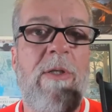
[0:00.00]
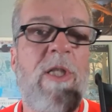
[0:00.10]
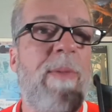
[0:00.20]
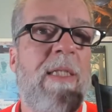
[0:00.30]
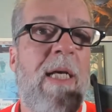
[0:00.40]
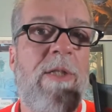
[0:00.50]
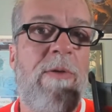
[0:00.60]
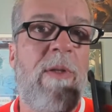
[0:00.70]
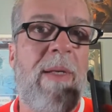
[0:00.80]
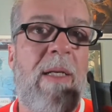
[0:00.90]
It used to be said
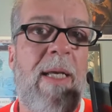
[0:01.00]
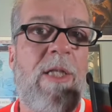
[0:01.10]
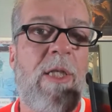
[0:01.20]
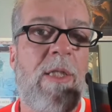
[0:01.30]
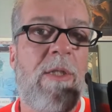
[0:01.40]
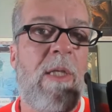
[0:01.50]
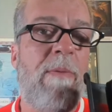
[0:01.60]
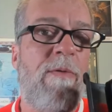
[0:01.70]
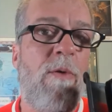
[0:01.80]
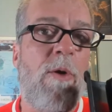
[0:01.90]
during the Middle Ages and
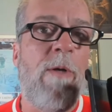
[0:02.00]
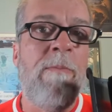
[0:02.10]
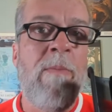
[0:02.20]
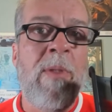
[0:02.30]
before